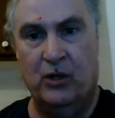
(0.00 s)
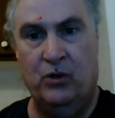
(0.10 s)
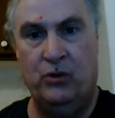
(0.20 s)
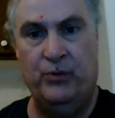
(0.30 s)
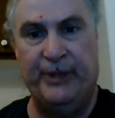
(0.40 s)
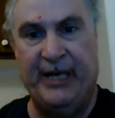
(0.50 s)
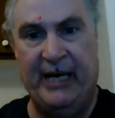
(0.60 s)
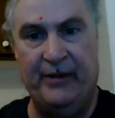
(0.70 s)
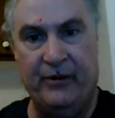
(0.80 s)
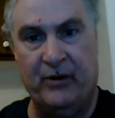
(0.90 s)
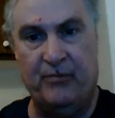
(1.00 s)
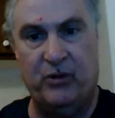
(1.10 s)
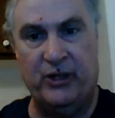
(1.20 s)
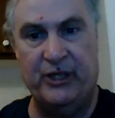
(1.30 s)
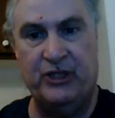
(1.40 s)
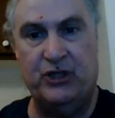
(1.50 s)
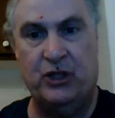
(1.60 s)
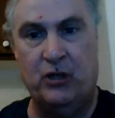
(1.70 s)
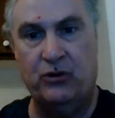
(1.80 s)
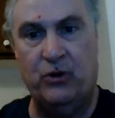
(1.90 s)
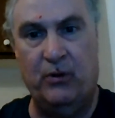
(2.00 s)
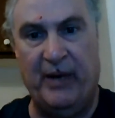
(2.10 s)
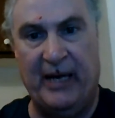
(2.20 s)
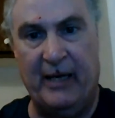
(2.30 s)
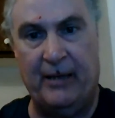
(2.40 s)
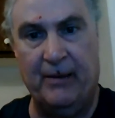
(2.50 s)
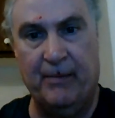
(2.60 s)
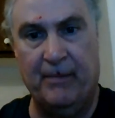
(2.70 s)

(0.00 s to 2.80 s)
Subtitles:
who retain their employees to go to a bank,